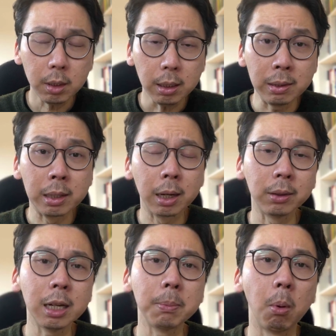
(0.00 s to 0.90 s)
And then I
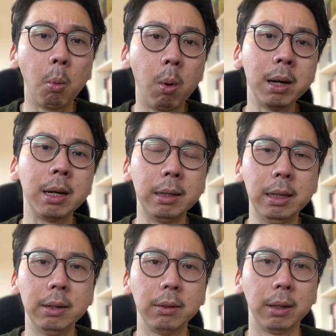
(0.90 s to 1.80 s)
think about one
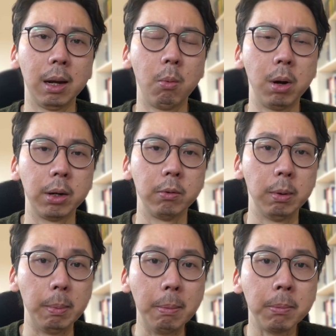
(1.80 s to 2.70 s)
idea that I want to
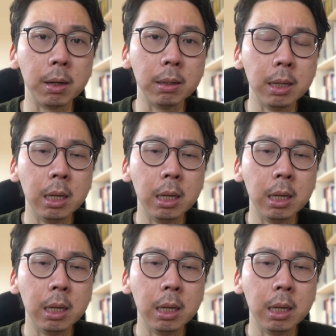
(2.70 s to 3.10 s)
remember,